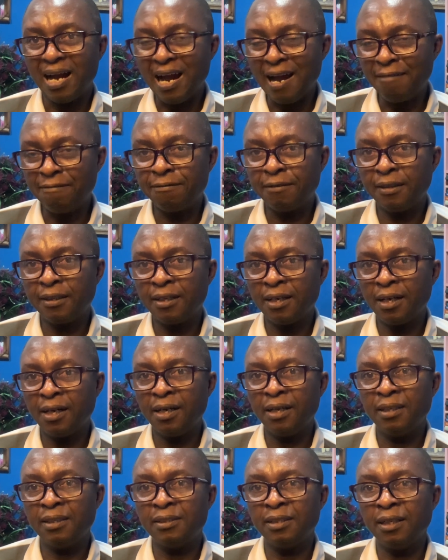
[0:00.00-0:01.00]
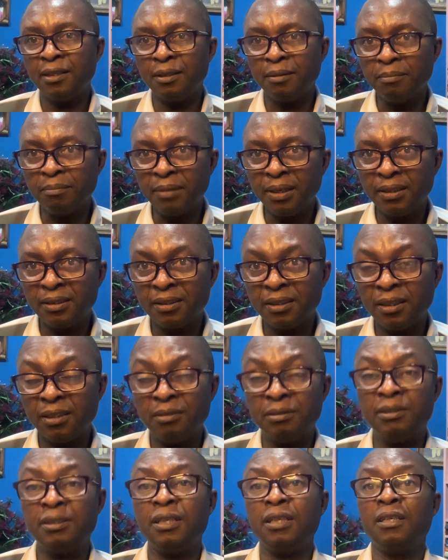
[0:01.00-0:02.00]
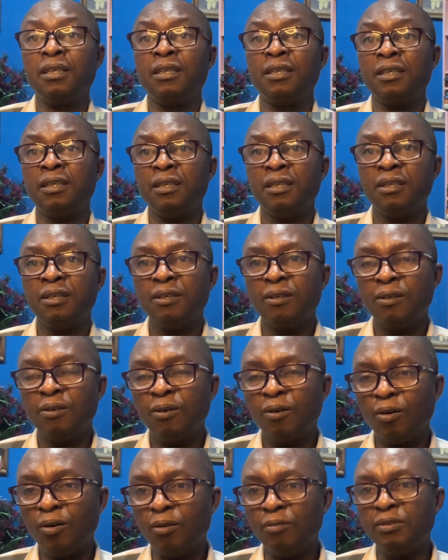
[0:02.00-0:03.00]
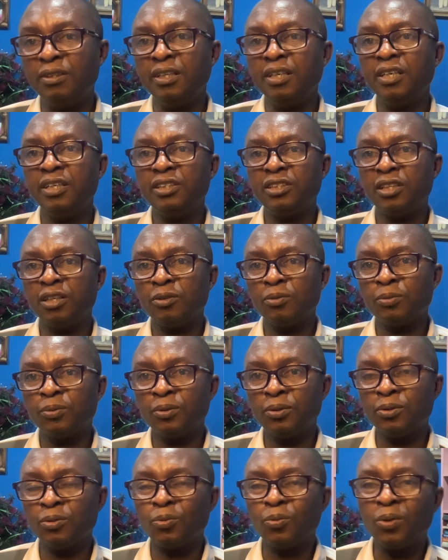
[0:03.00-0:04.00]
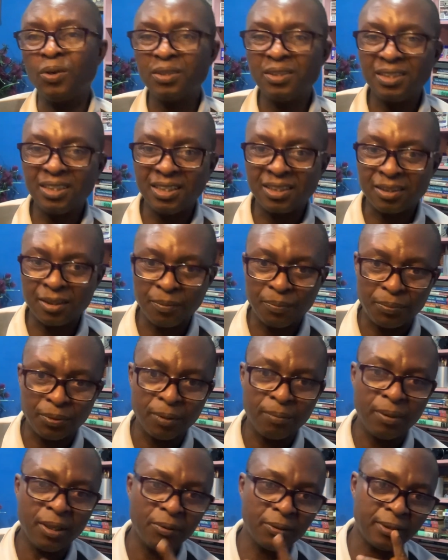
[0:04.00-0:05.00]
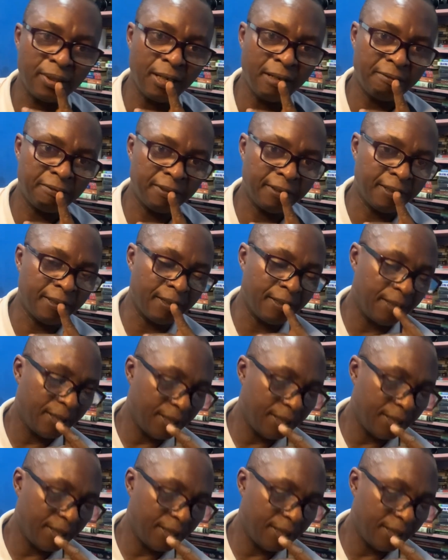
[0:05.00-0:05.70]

Africa is at the mercy recently of the Asian world. What is the problem with Africa?